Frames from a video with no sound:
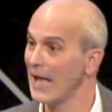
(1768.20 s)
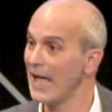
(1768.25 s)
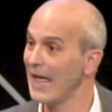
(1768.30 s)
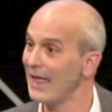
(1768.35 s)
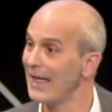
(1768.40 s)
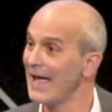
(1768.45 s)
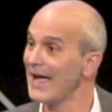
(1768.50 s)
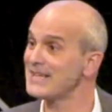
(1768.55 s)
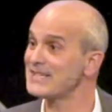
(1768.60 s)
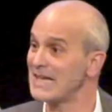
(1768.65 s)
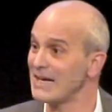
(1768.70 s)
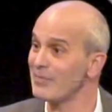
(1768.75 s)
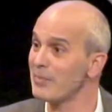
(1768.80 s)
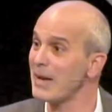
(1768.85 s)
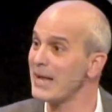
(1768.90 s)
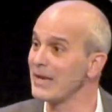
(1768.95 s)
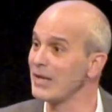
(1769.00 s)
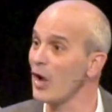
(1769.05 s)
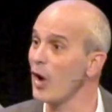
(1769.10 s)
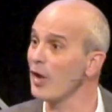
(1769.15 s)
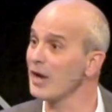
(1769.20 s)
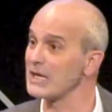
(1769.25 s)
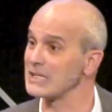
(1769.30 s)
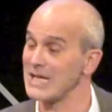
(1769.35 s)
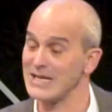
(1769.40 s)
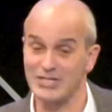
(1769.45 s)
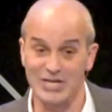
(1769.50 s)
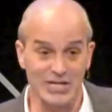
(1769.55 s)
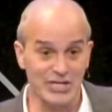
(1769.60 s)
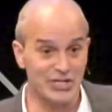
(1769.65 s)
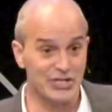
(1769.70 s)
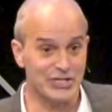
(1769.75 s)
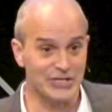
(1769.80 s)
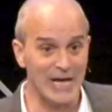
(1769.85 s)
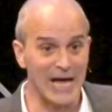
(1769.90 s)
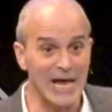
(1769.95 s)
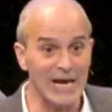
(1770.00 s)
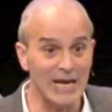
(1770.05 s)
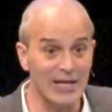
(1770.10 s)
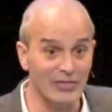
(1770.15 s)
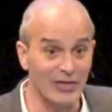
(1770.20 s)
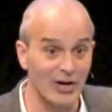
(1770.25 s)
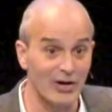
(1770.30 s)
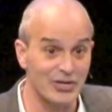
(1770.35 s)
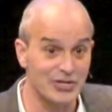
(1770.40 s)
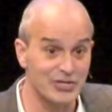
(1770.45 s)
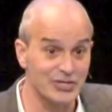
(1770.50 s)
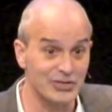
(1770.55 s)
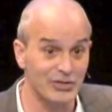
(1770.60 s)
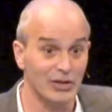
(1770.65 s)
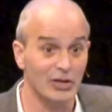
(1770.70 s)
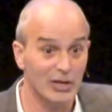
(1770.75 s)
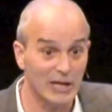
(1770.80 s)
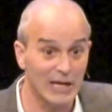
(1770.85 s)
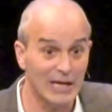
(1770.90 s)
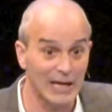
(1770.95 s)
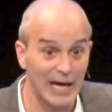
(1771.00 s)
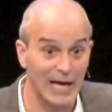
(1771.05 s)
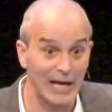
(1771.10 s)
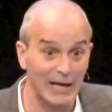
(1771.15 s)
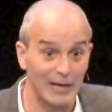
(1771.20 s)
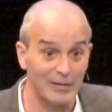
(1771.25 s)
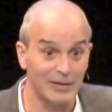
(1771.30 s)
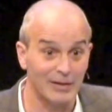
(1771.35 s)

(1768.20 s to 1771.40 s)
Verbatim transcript: That's everybody in the audience as he's standing there looking at it.